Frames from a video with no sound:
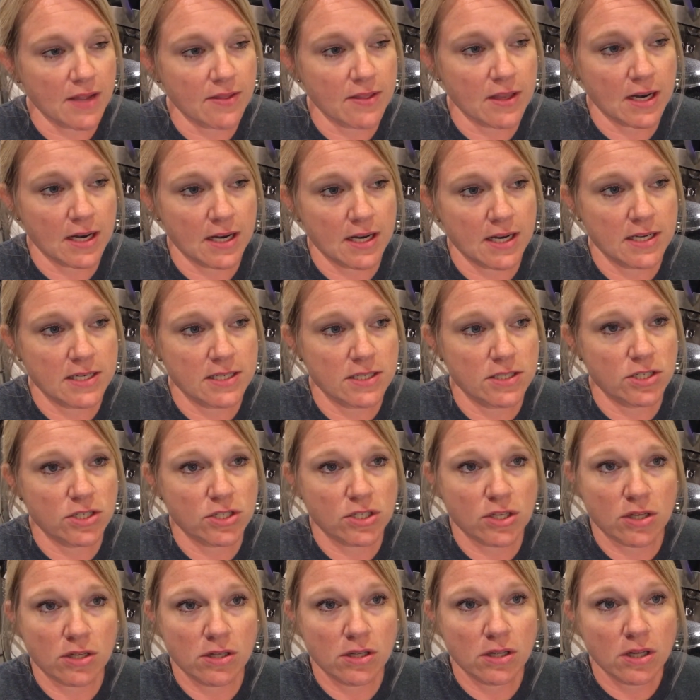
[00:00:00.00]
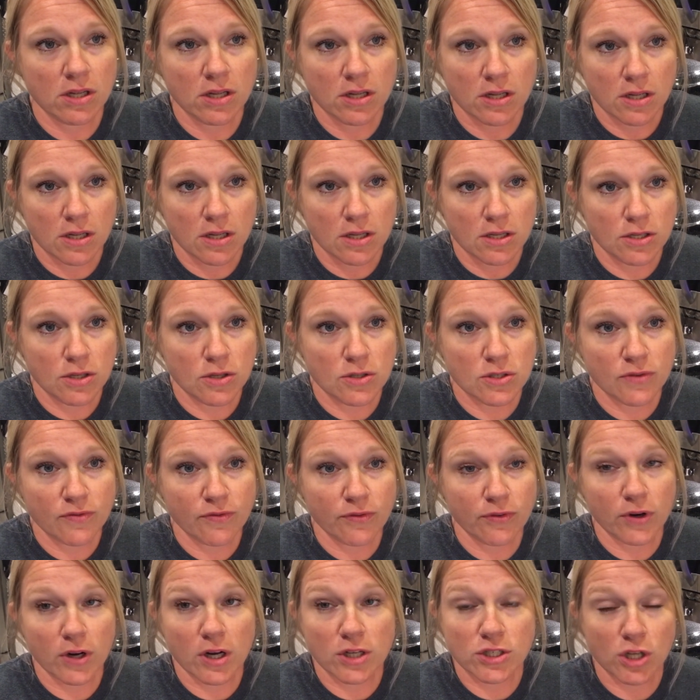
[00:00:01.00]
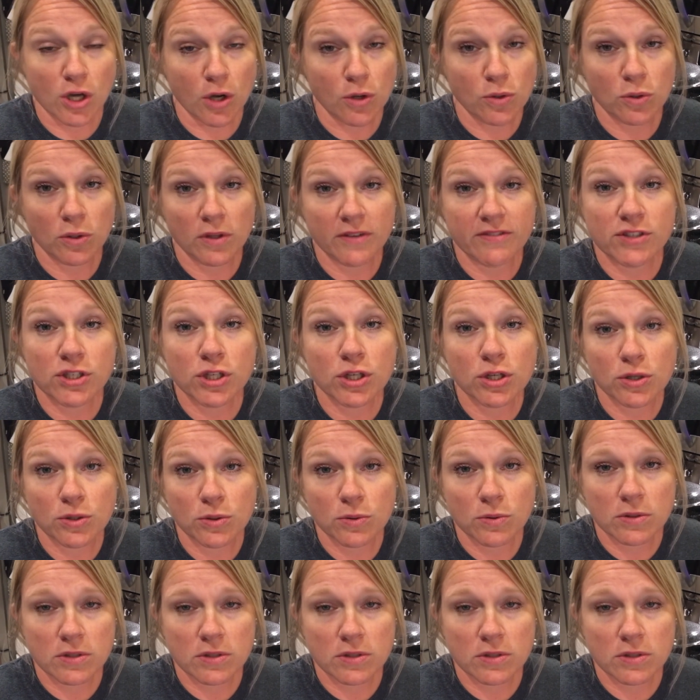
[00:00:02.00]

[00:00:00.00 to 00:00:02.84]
then I need to just use it for a total of 2.